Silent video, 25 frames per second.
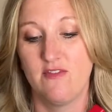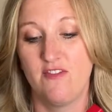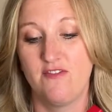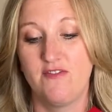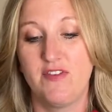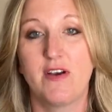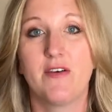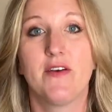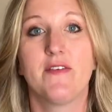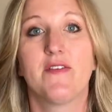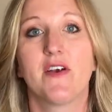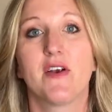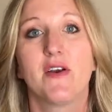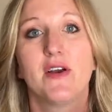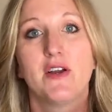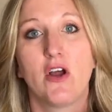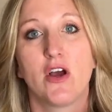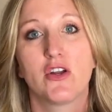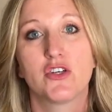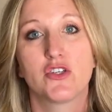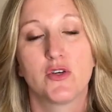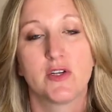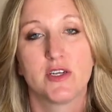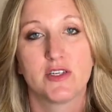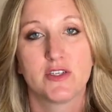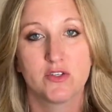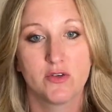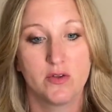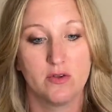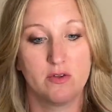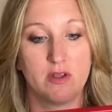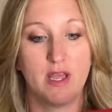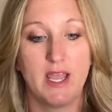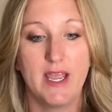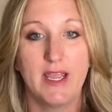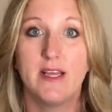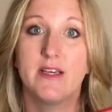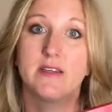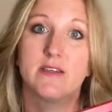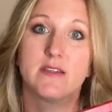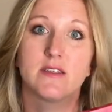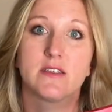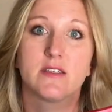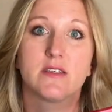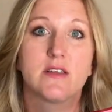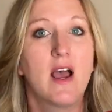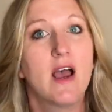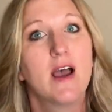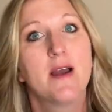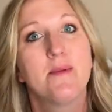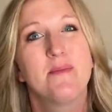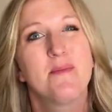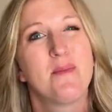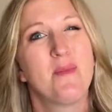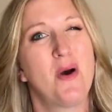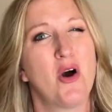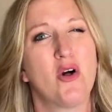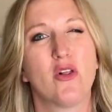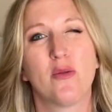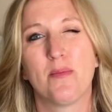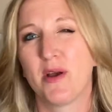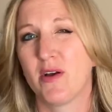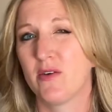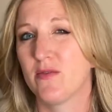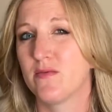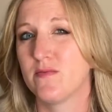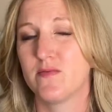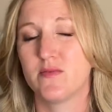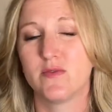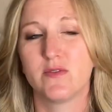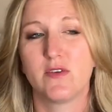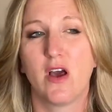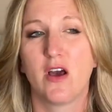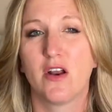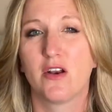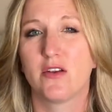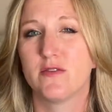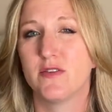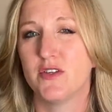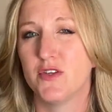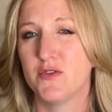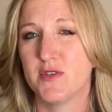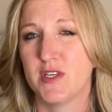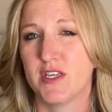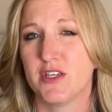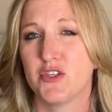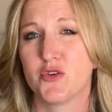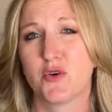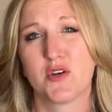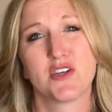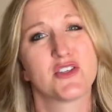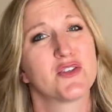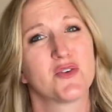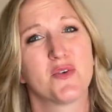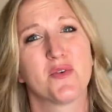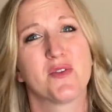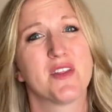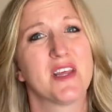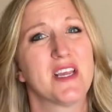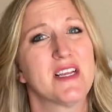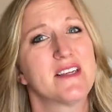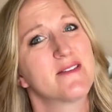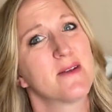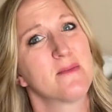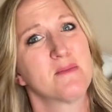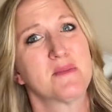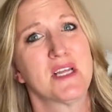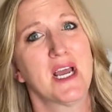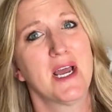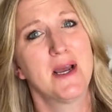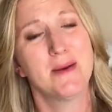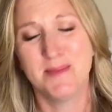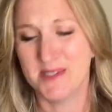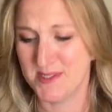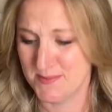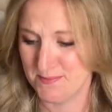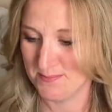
very, very not traditional and I'm all about not using traditional things sometimes,